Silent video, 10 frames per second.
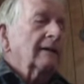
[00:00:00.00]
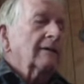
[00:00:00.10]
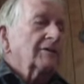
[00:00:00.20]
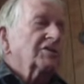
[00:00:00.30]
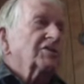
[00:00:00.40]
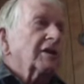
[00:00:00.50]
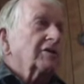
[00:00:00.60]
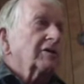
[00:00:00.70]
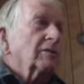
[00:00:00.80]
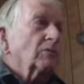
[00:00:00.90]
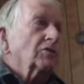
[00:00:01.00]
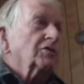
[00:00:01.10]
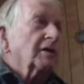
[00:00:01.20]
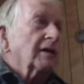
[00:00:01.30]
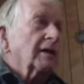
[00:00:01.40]
I just sat there and
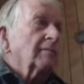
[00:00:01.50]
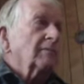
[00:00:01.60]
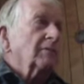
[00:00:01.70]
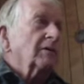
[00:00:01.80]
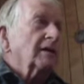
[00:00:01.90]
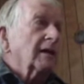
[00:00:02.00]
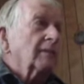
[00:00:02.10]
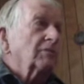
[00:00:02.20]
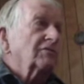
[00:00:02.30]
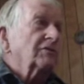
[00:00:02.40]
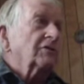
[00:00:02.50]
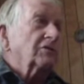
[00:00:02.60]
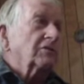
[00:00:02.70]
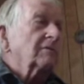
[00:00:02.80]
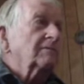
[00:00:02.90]
watched the game, and when the game was
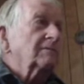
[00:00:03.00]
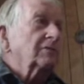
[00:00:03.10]
finished I